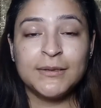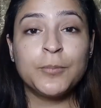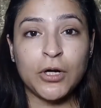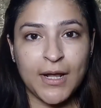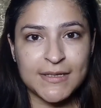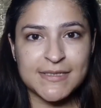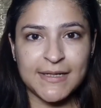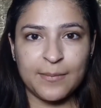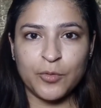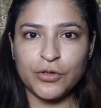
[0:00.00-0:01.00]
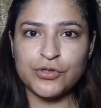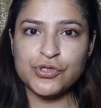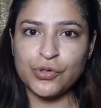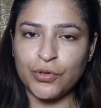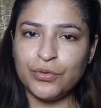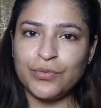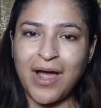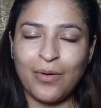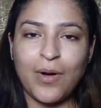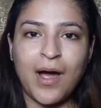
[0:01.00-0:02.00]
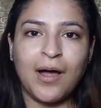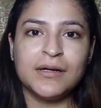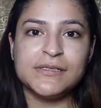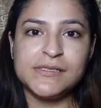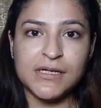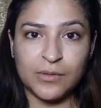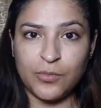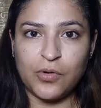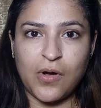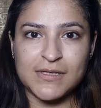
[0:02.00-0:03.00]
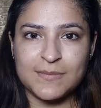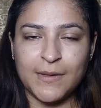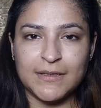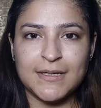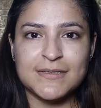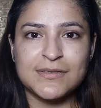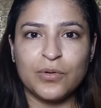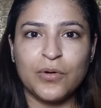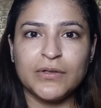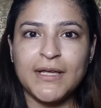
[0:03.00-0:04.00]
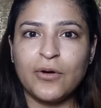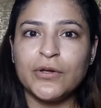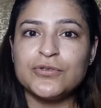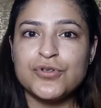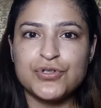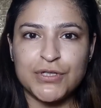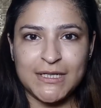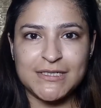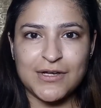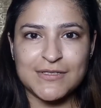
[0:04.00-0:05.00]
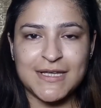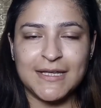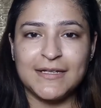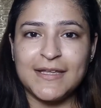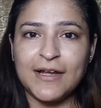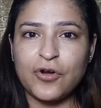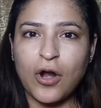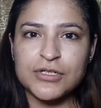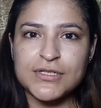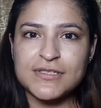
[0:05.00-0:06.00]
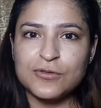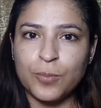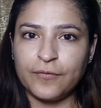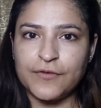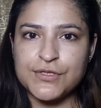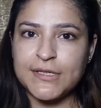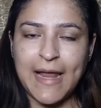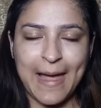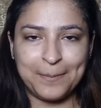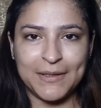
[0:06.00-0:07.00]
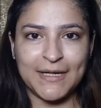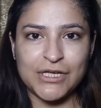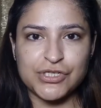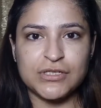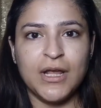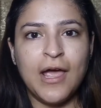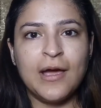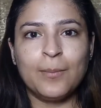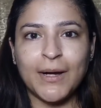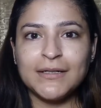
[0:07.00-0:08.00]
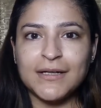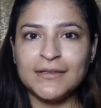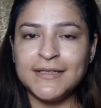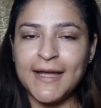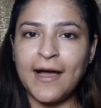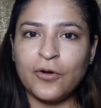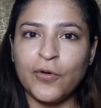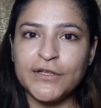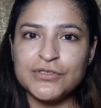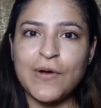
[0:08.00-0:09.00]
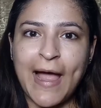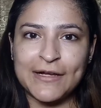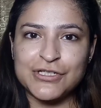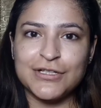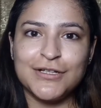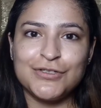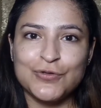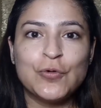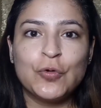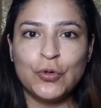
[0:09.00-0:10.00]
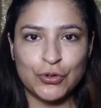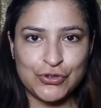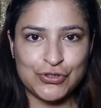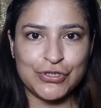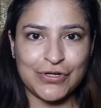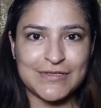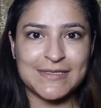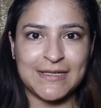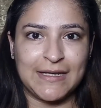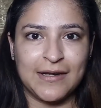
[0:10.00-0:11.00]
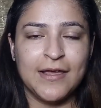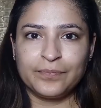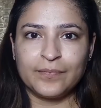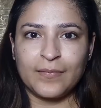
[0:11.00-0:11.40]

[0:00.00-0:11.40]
The products that I'm going to show you now are dermocosmetics. So they are going to treat your skin. They are not just superficial application, but they are going to actually do good to your skin.